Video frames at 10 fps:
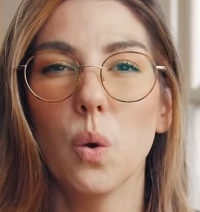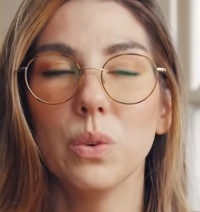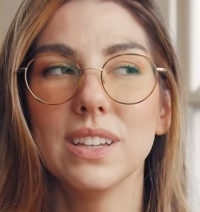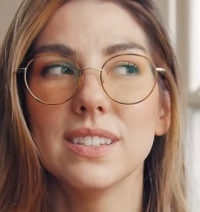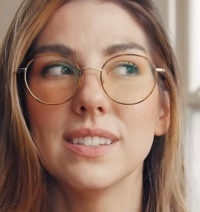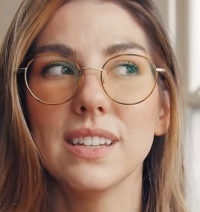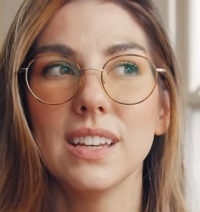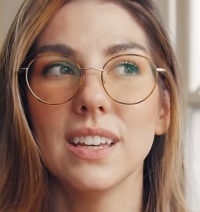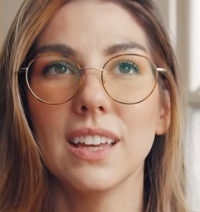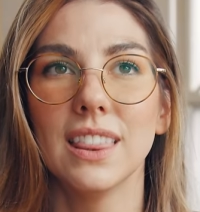we
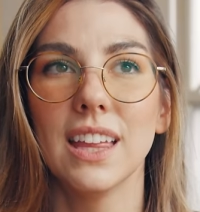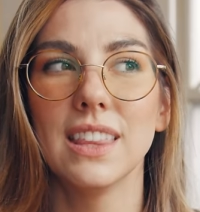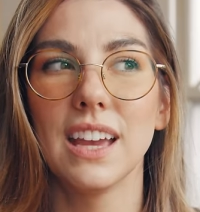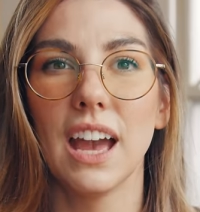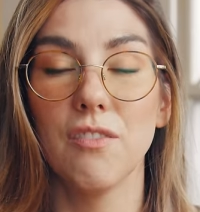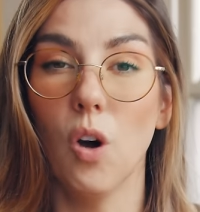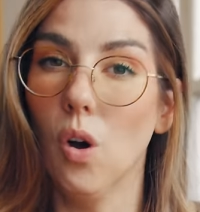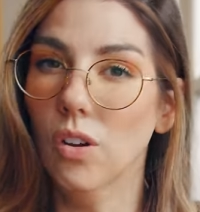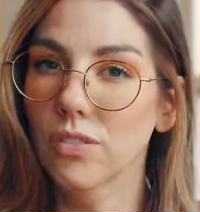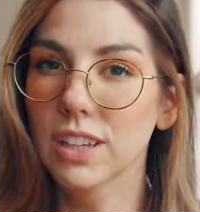see that they have
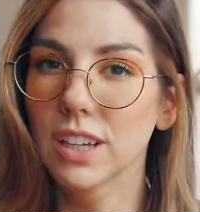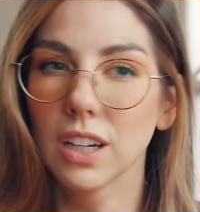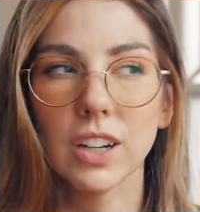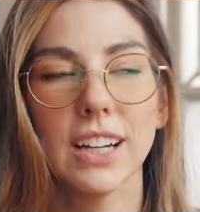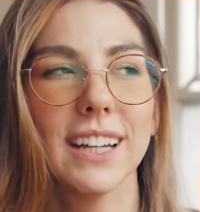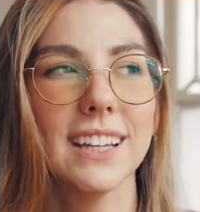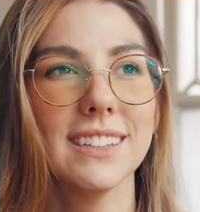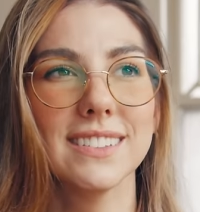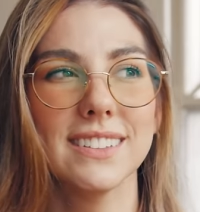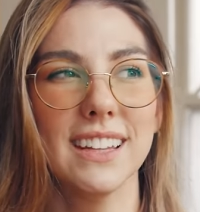all the
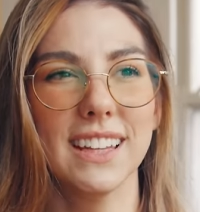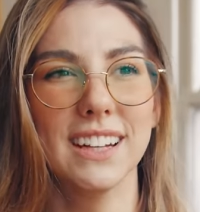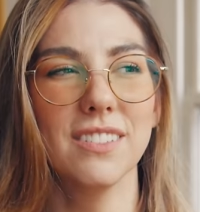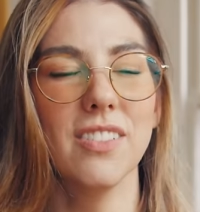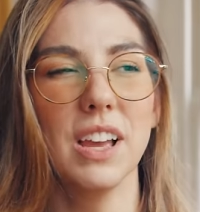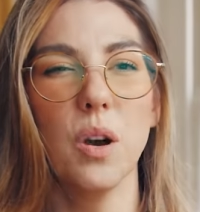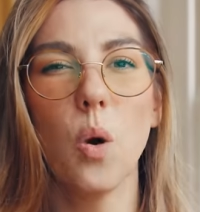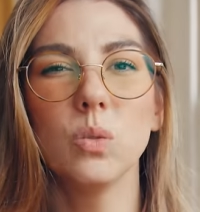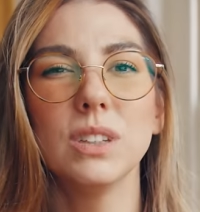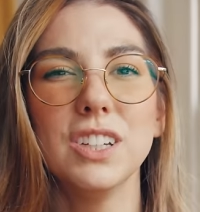ingredients and that if they
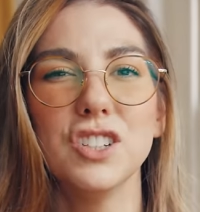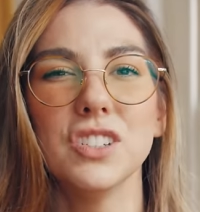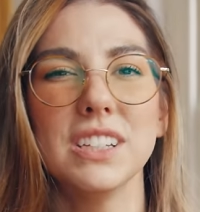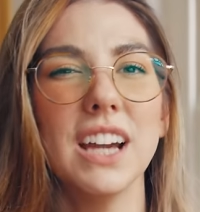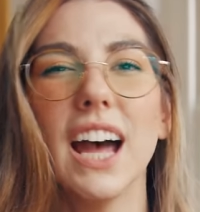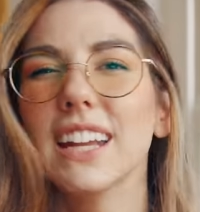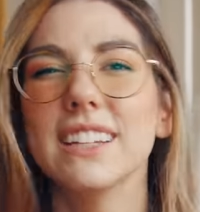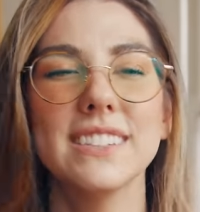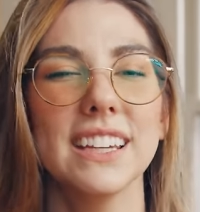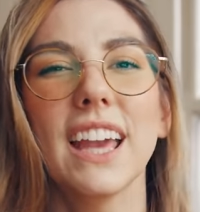only just got
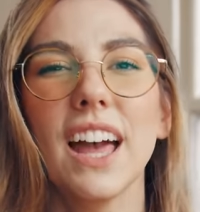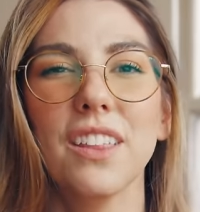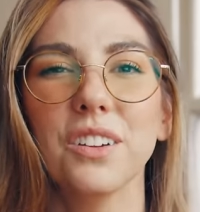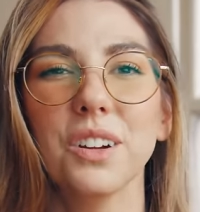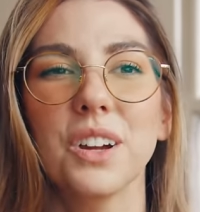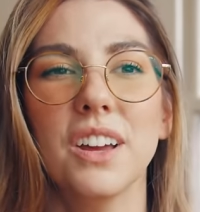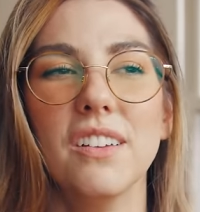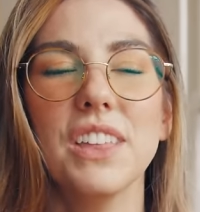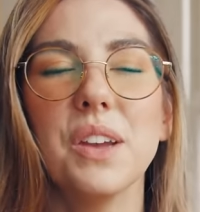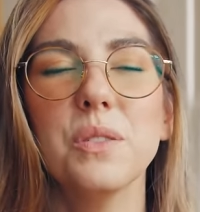it together,
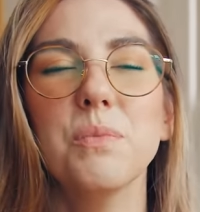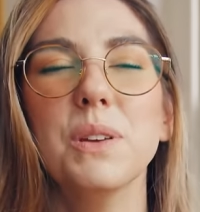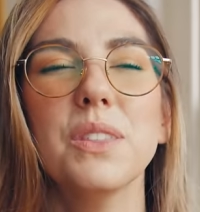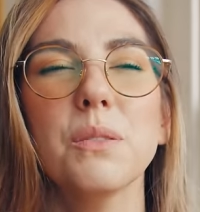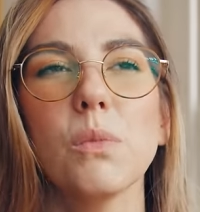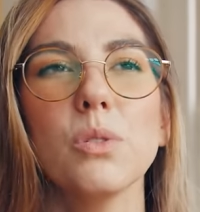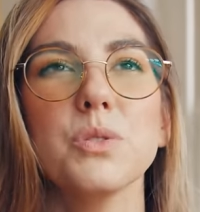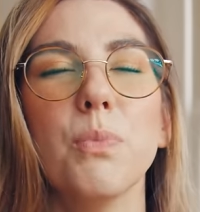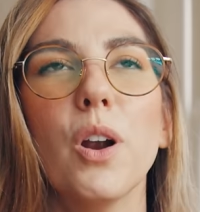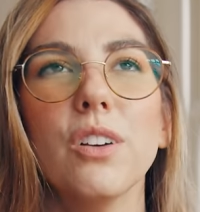they would be the
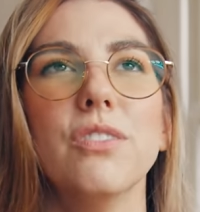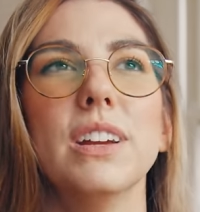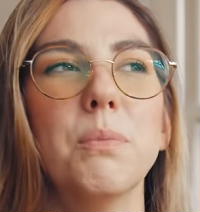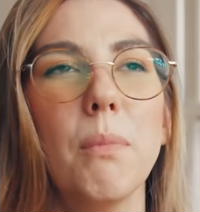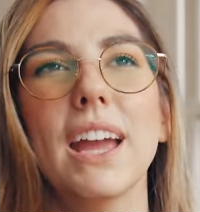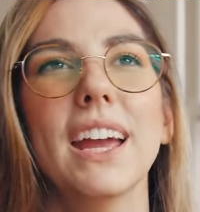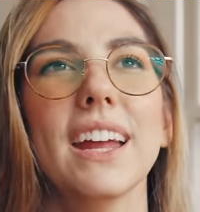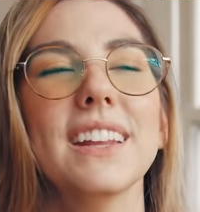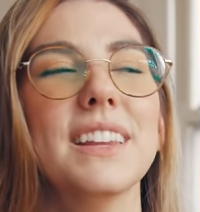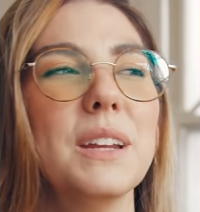most perfect
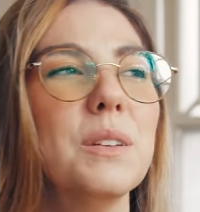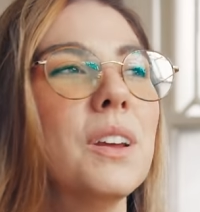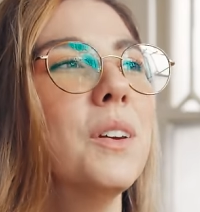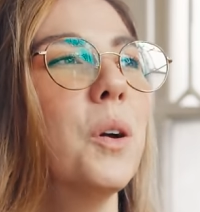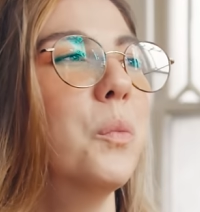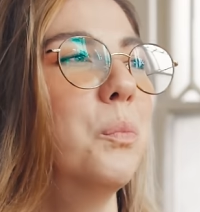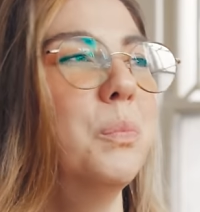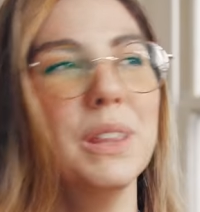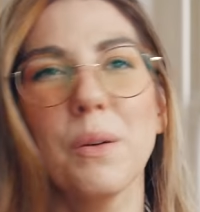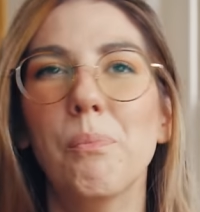man and they'd
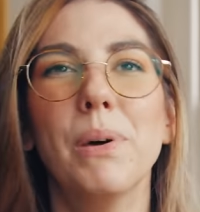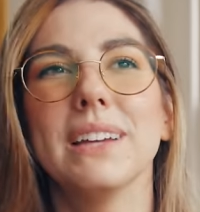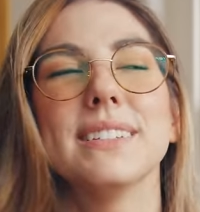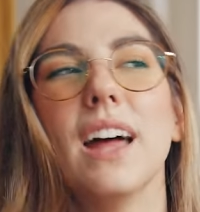be the best